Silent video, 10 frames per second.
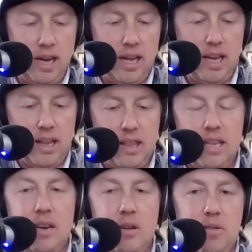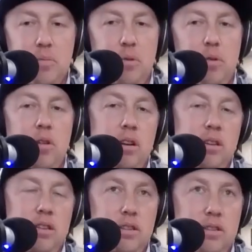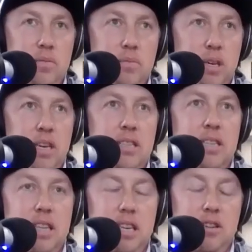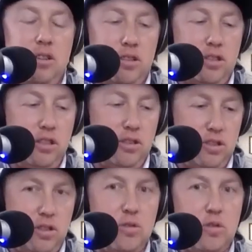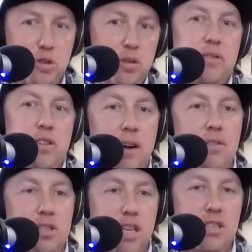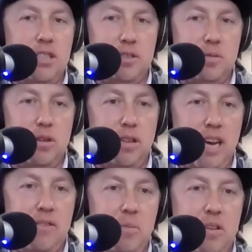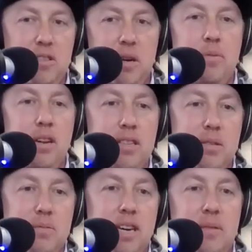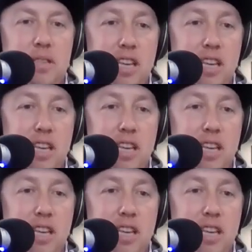I think that was important because I think those are two different conversations where they have to be separated sometimes.